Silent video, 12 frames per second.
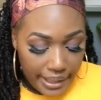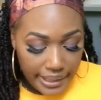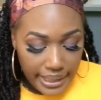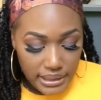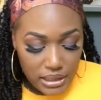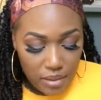
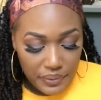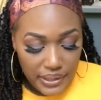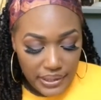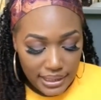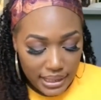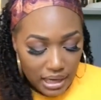Alright, next couple
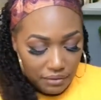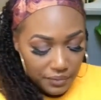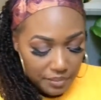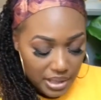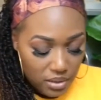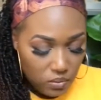things I
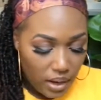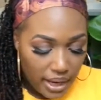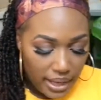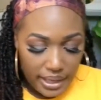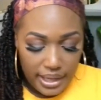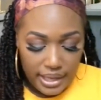got from
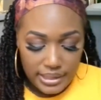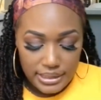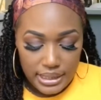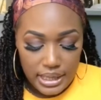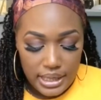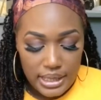
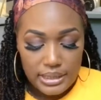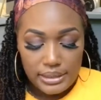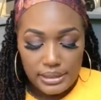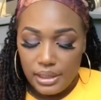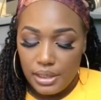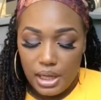NYX
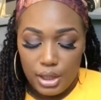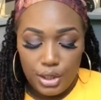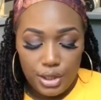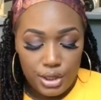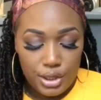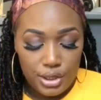is
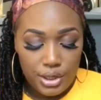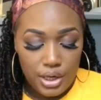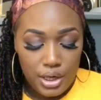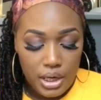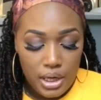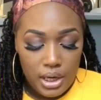another